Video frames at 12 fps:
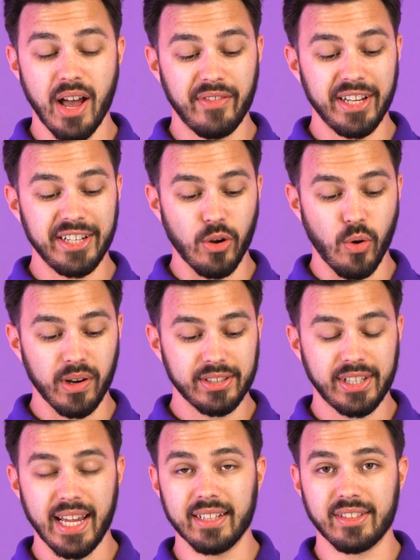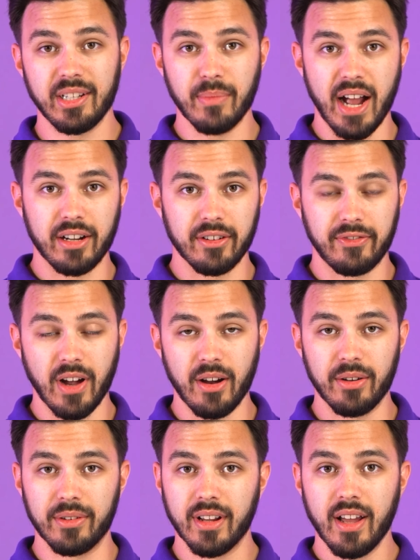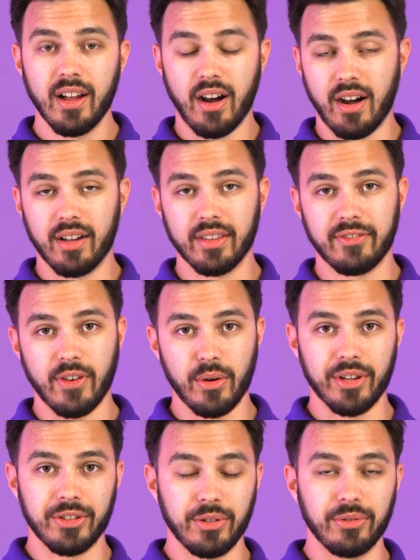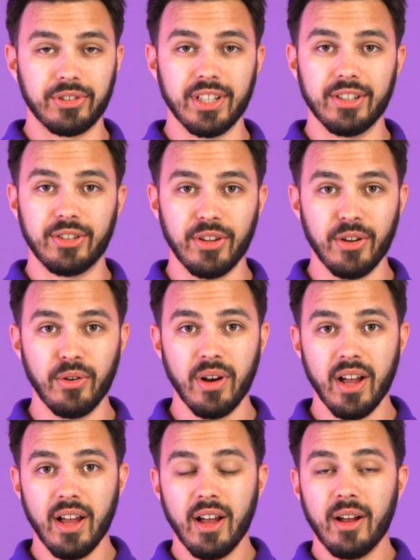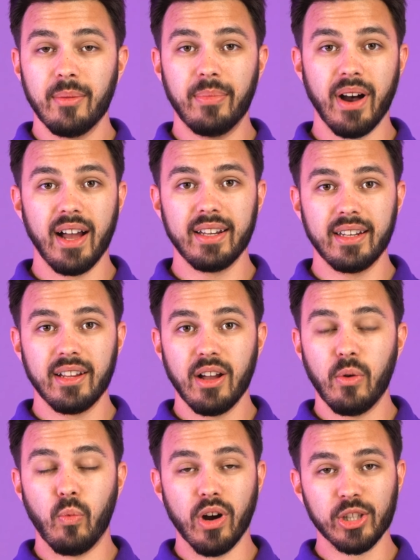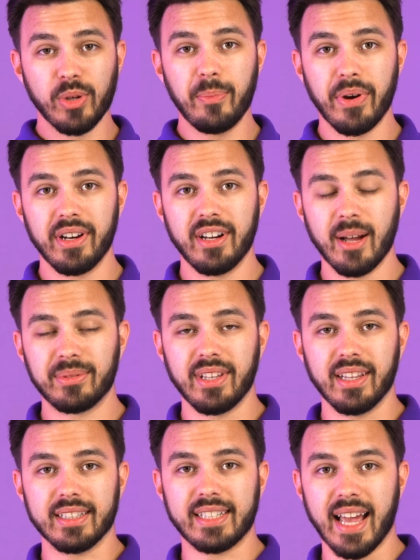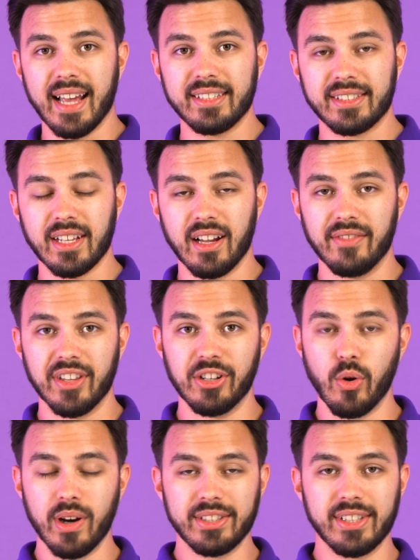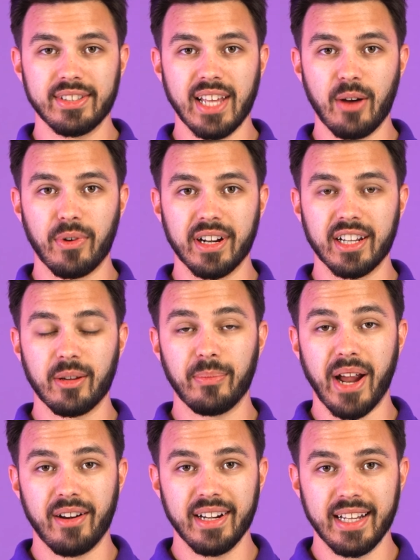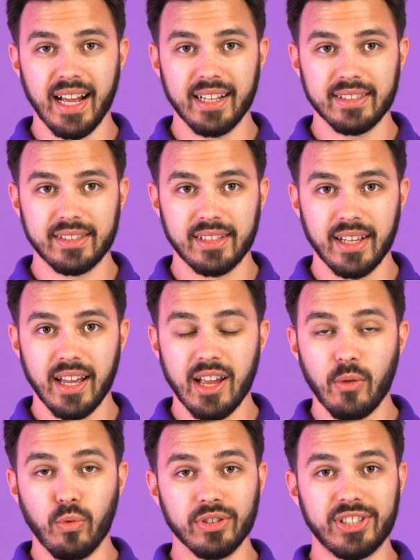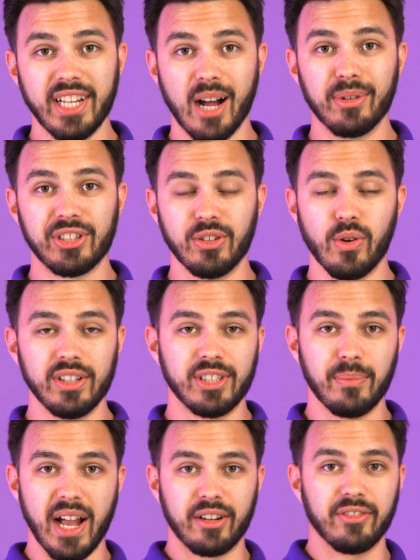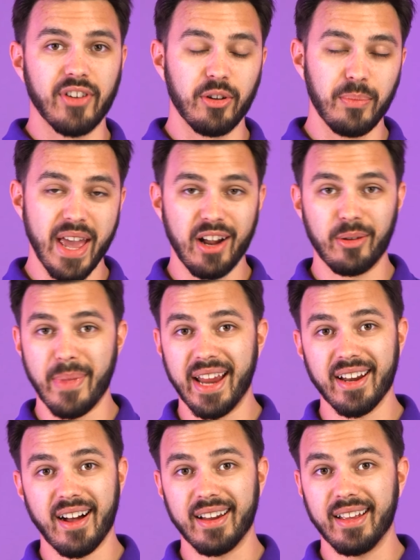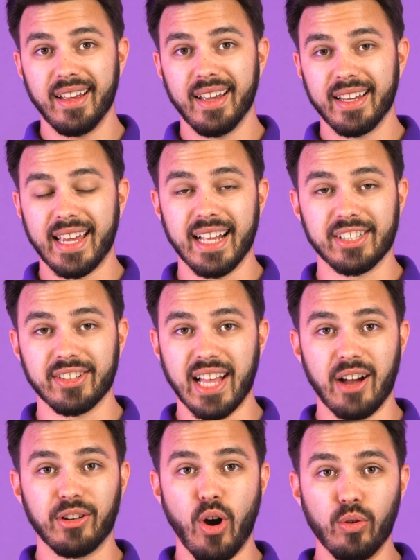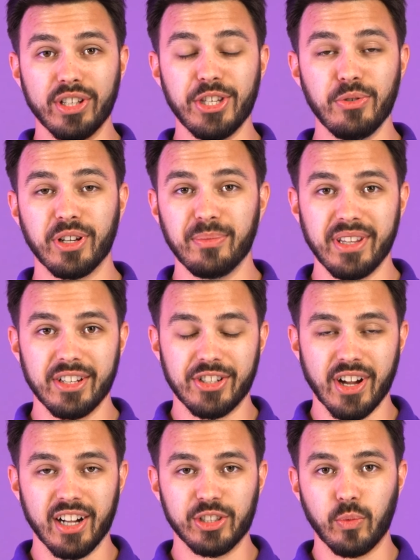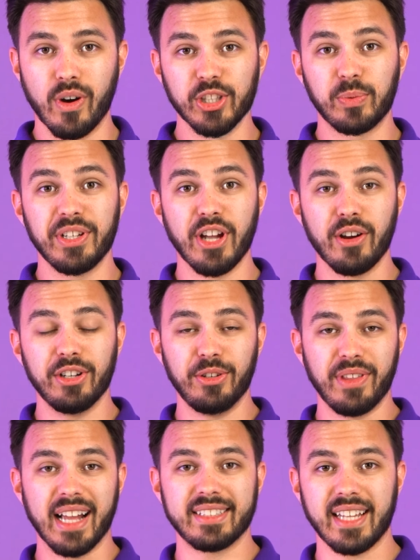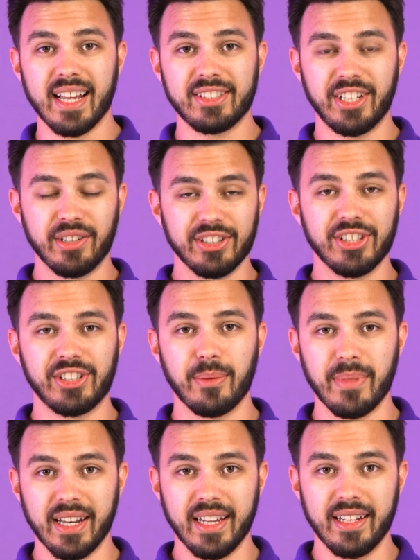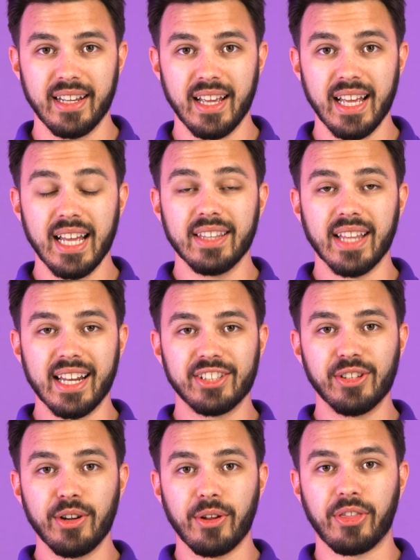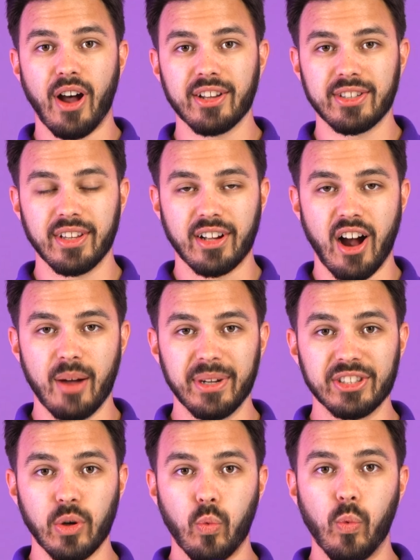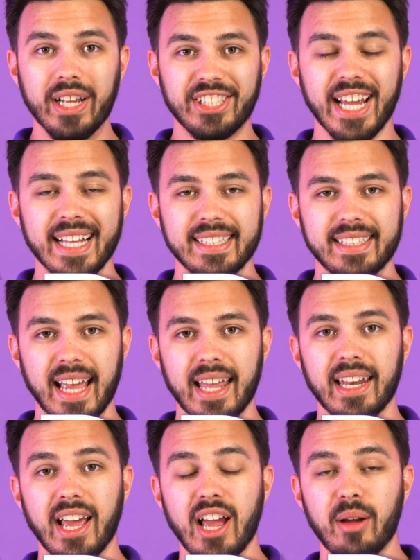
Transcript: have a noise canceling microphone on the Focus UC2. But once we put it up to the test of the noises that we're gonna compare it against, we'll see how much noise the microphone may or may not cancel out. Only you can be the judge. Once we go to do that test here in just a minute, let us know your thoughts in the comments, which headset